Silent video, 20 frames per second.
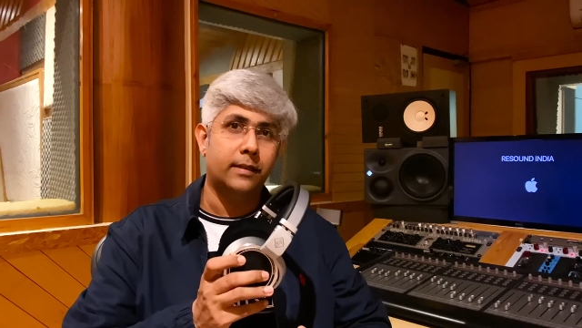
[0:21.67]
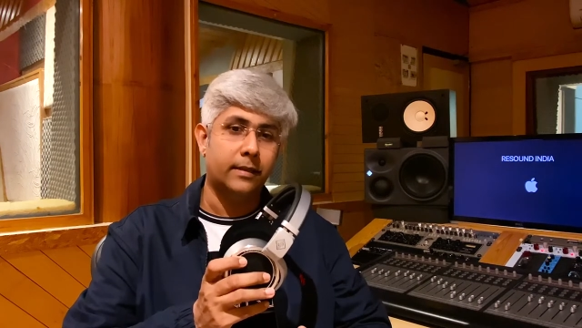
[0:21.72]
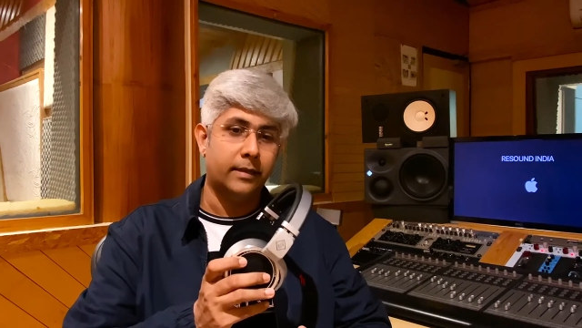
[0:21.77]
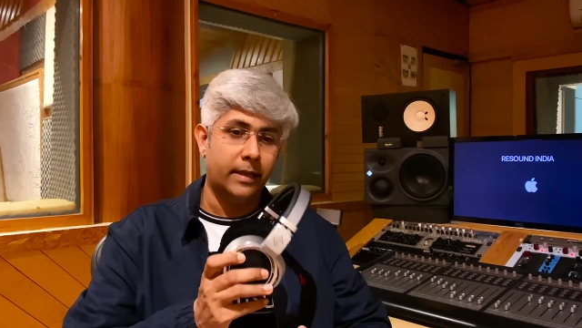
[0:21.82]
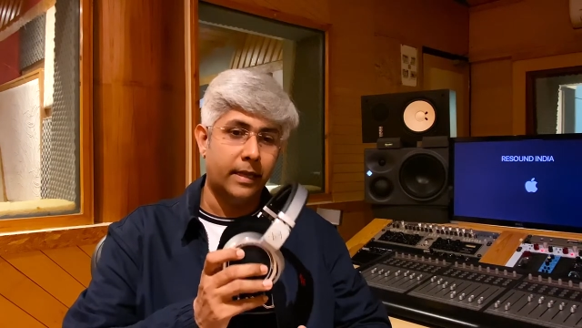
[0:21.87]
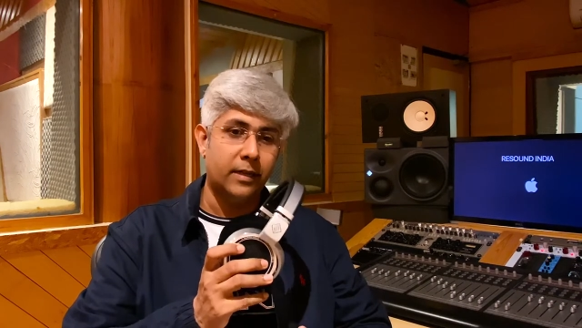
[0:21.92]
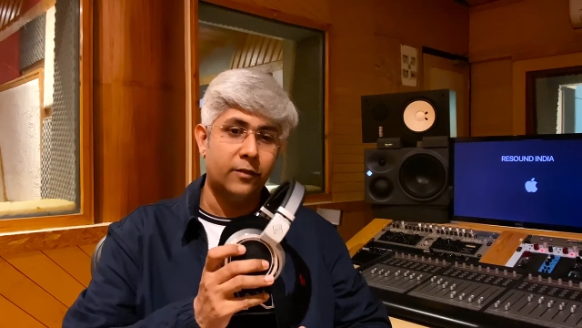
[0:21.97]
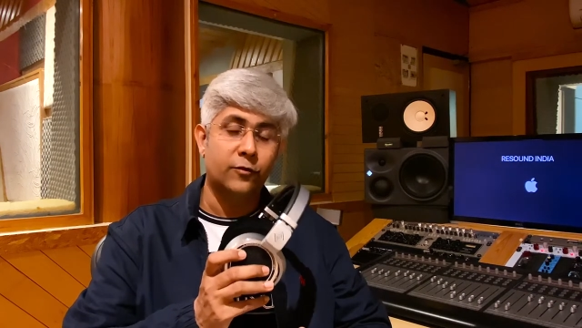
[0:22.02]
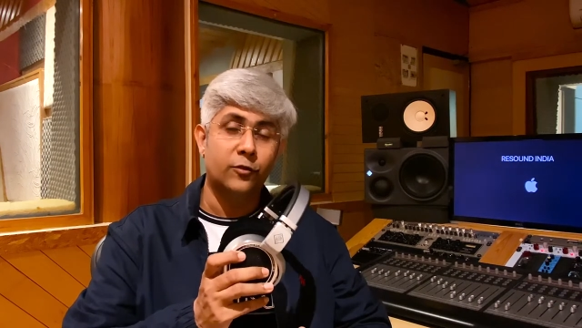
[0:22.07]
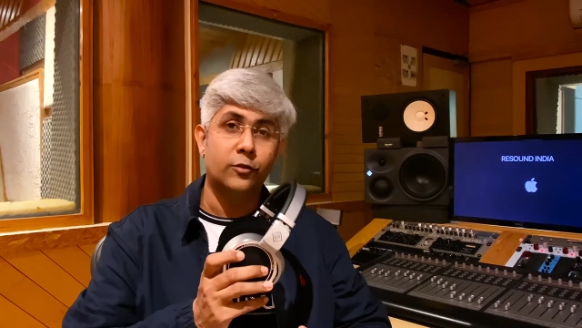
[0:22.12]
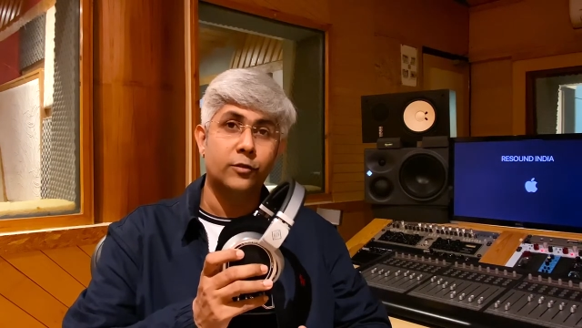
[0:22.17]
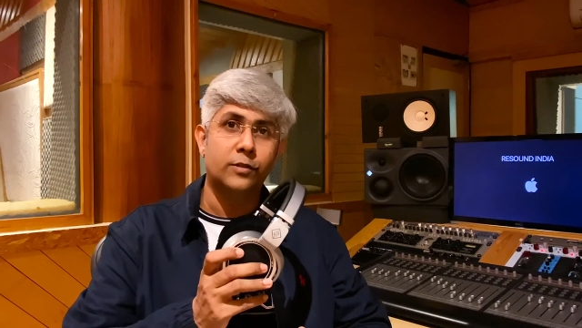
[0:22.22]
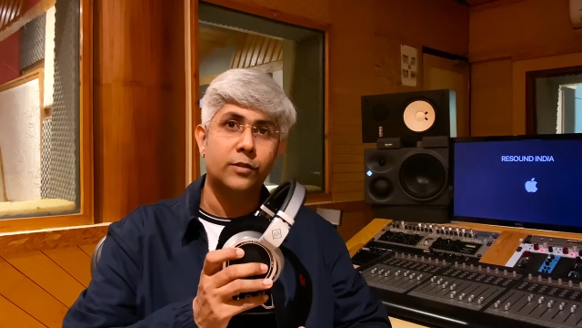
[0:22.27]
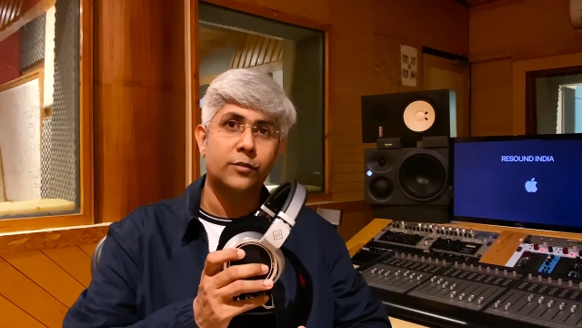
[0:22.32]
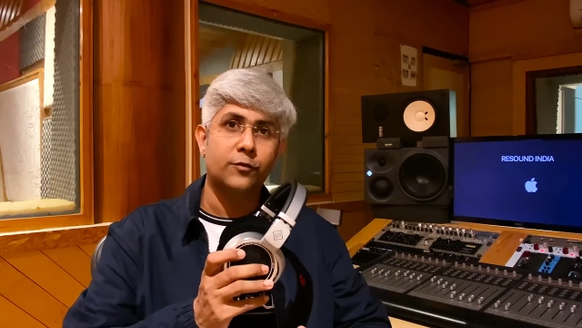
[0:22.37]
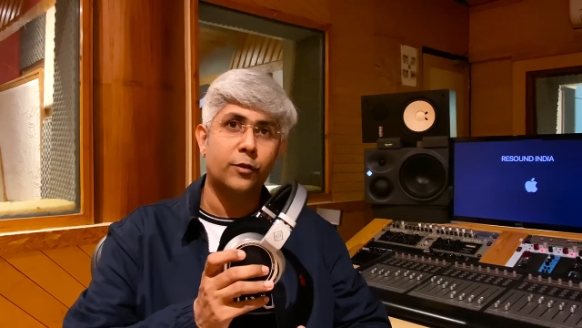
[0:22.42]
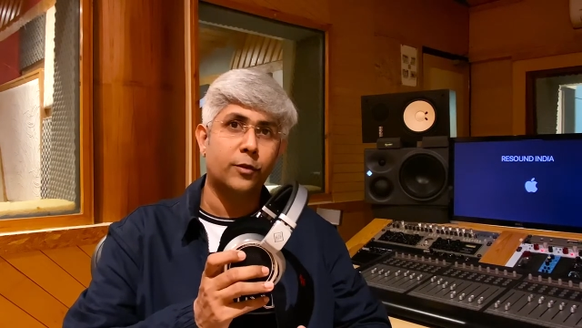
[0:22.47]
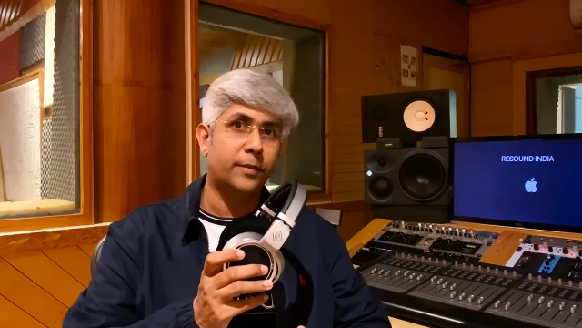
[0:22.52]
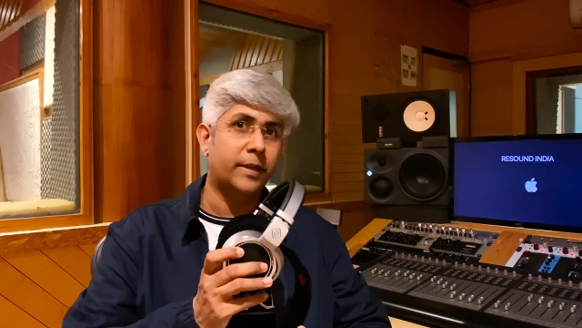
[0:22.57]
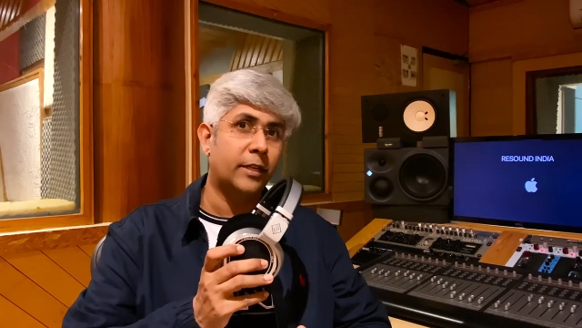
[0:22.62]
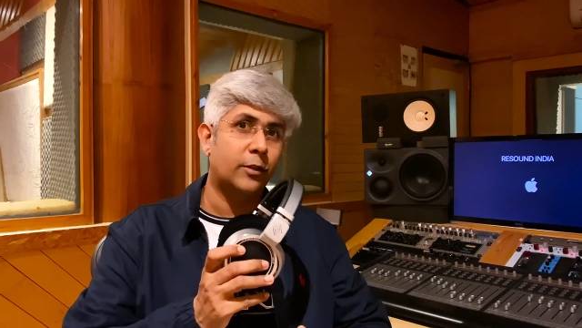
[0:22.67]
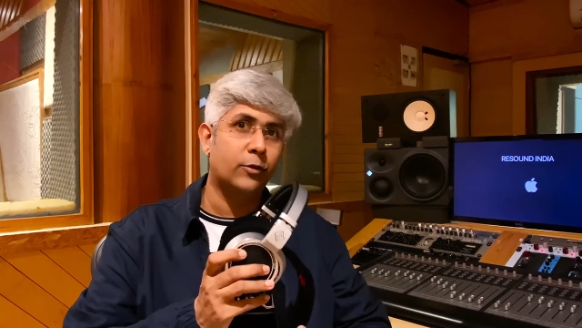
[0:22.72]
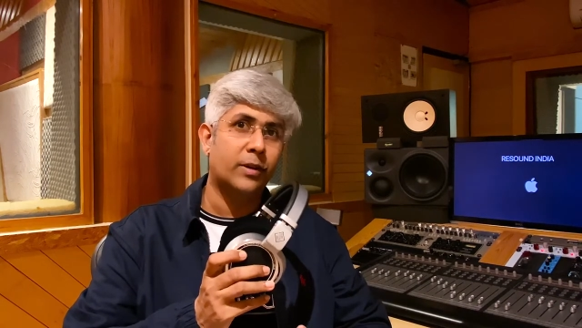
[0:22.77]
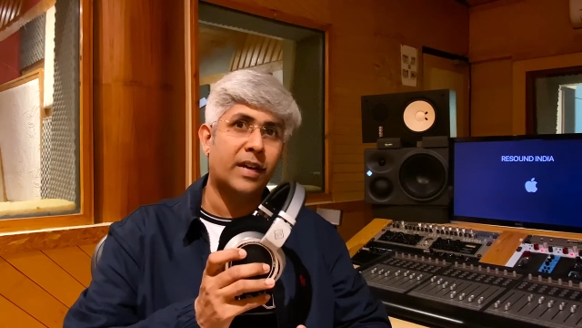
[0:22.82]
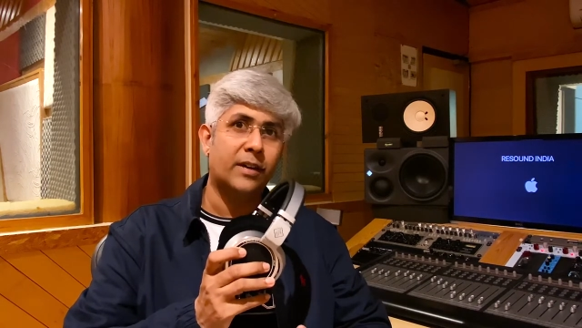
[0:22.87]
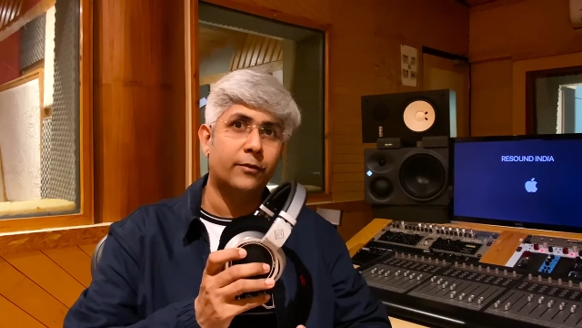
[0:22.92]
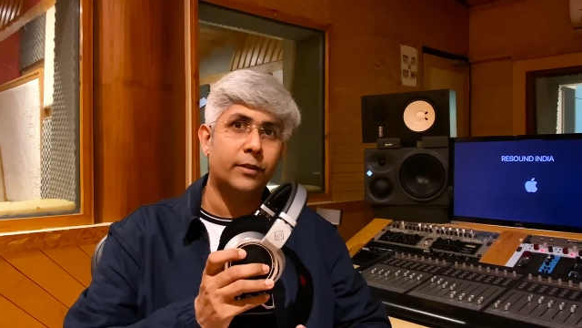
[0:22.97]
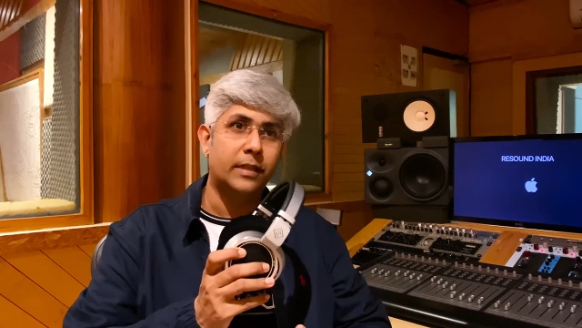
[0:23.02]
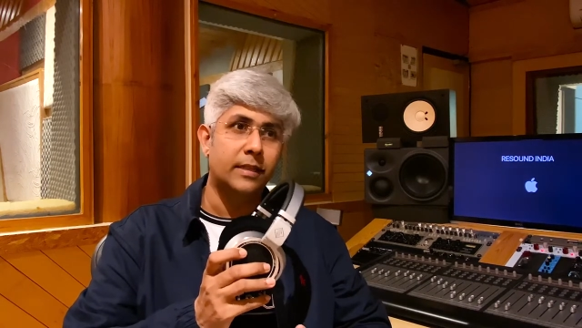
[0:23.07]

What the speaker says: headphones for me to have a